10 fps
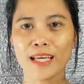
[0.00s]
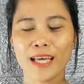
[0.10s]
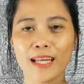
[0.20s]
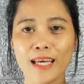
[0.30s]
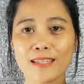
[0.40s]

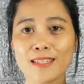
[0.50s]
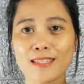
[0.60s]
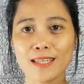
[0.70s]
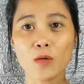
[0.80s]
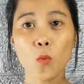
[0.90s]
it is
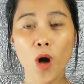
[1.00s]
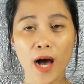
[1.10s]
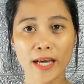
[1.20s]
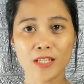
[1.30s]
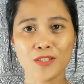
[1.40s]
still
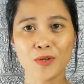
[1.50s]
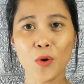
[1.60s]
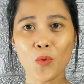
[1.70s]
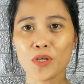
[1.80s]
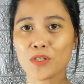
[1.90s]
wise to
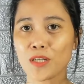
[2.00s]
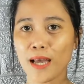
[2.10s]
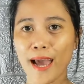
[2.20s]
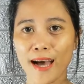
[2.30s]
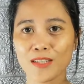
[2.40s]
always
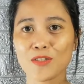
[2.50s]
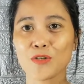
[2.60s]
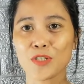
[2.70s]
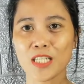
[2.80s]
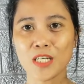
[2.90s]
ask
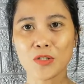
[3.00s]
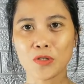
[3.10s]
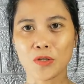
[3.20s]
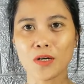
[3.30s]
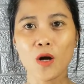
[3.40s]
your
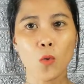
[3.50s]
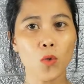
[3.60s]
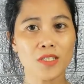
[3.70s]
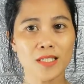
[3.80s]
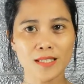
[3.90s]
teacher
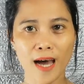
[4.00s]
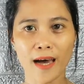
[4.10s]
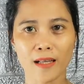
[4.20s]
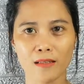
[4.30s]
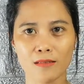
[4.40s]
what
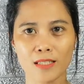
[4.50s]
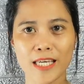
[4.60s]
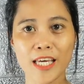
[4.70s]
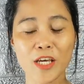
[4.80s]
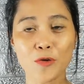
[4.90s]
style
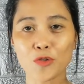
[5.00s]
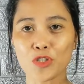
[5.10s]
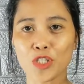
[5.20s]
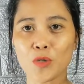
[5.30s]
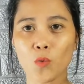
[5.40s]
he or
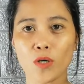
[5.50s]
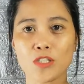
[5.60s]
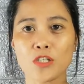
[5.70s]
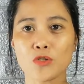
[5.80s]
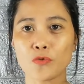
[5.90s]
she
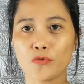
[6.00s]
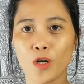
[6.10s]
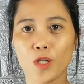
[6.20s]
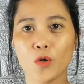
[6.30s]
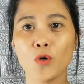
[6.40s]
wants you to
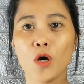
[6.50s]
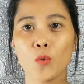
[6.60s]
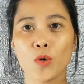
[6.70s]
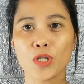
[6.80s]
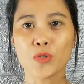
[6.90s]
follow
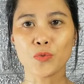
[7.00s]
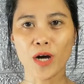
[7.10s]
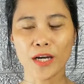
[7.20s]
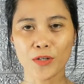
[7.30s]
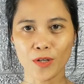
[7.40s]
when you
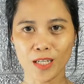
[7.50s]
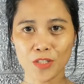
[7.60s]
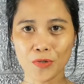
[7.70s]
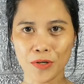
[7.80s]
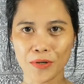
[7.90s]
write your
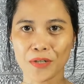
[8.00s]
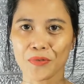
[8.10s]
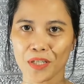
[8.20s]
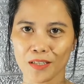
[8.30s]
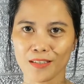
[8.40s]
literary
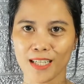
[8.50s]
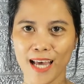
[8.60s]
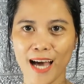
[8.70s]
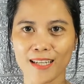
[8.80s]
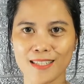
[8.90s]
critical
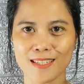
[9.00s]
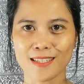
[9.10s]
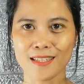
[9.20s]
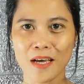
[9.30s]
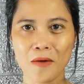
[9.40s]

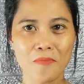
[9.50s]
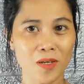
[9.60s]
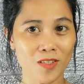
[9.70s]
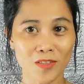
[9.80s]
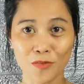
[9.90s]
analysis.
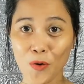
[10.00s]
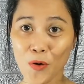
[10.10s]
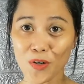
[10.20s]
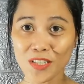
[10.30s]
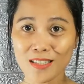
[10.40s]
Because of
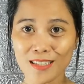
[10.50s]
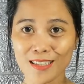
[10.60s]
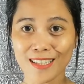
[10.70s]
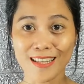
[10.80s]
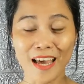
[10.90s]
course,
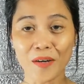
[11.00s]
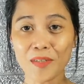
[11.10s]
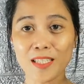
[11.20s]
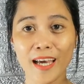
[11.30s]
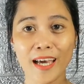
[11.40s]
at the end of
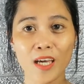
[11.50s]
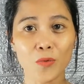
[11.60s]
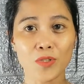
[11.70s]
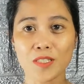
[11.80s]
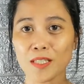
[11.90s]
the day, it
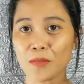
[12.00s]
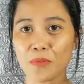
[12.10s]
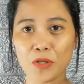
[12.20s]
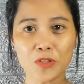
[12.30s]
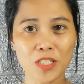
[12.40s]
would still
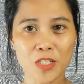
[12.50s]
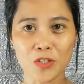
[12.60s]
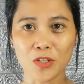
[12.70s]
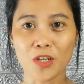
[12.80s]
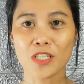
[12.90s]
be your
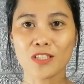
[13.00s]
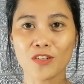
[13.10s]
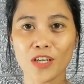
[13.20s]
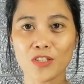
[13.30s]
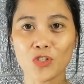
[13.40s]
teacher who's
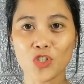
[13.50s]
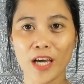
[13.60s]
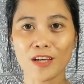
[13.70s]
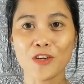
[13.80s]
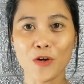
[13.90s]
going to
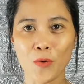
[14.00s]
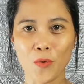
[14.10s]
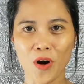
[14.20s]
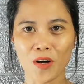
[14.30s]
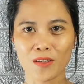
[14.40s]
check your
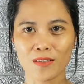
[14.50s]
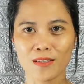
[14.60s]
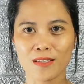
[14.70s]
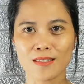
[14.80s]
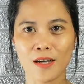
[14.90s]
work.
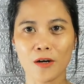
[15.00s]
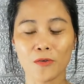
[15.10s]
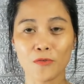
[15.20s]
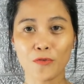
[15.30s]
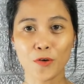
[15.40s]

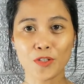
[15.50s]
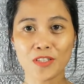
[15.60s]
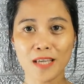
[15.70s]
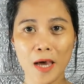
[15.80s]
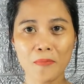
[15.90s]
So, first
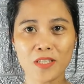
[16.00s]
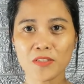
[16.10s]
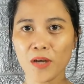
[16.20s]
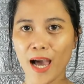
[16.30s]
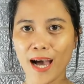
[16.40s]
step is
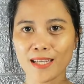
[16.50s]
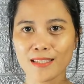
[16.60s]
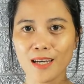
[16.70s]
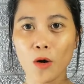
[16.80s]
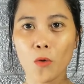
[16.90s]
to
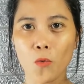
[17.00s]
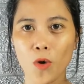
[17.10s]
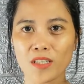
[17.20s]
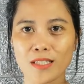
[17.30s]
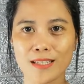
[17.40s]
ask
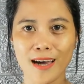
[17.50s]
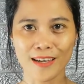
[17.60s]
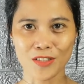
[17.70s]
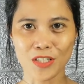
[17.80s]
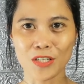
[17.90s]
what
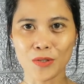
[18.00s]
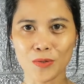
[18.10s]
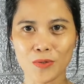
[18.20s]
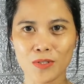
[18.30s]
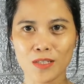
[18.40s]
style to
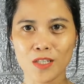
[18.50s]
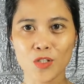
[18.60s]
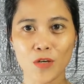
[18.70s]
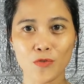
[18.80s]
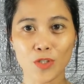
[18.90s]
use.
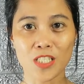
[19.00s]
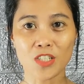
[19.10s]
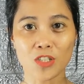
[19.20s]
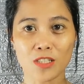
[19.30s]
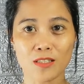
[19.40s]
So if your
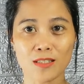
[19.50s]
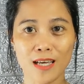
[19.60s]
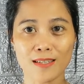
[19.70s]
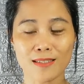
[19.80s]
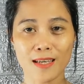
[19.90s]
teacher
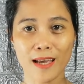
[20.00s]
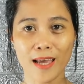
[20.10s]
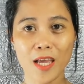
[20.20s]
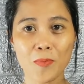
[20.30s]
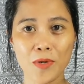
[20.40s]
says
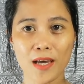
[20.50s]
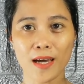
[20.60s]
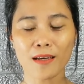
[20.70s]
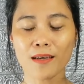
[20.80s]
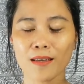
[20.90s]

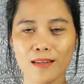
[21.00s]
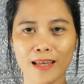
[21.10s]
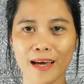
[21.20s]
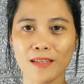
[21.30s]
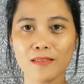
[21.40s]
APA,
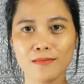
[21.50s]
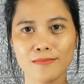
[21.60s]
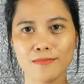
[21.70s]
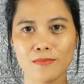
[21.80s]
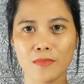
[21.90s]

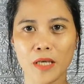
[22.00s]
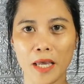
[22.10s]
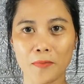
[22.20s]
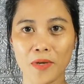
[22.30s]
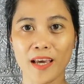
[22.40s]
then
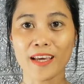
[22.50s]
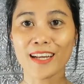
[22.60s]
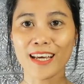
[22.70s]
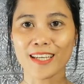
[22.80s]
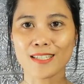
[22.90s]
APA
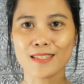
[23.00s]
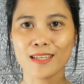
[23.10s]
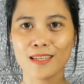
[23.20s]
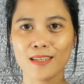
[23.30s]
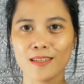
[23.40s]
it is.
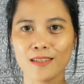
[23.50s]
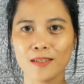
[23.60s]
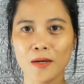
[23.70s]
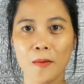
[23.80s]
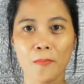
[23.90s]

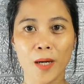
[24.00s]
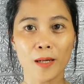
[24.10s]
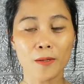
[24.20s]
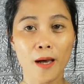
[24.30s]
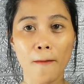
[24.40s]

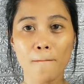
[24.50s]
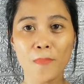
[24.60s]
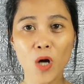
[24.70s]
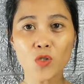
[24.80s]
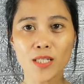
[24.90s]
But
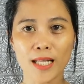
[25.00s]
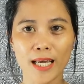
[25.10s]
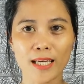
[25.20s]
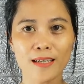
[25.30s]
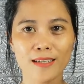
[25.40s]

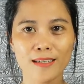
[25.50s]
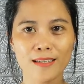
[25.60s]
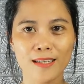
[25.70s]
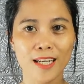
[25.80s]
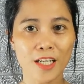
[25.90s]
mostly,
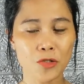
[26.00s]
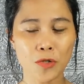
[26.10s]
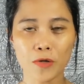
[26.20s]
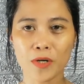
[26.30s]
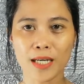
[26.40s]

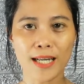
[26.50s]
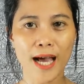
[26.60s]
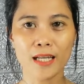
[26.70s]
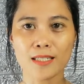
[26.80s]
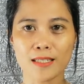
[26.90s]
literary
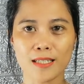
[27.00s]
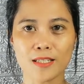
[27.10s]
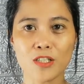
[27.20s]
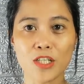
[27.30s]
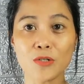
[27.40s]

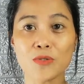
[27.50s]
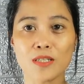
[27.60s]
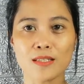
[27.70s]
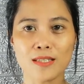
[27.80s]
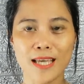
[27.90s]
analysis
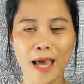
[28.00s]
uses the